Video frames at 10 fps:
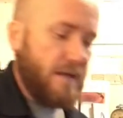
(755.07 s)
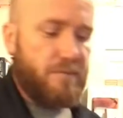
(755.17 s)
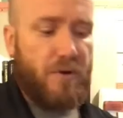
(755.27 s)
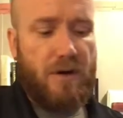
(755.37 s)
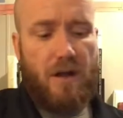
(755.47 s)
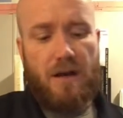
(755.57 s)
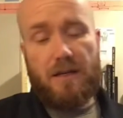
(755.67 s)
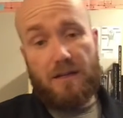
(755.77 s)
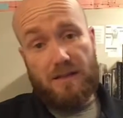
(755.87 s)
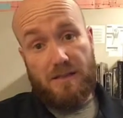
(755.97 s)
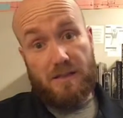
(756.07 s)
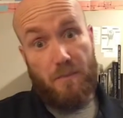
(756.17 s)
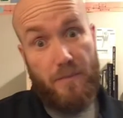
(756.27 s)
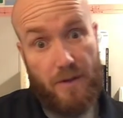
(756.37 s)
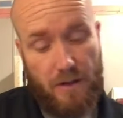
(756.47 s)
to put a 90, and this is a
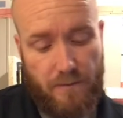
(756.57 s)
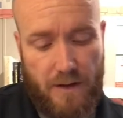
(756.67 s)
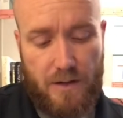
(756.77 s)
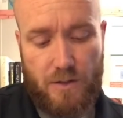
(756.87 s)
big advantage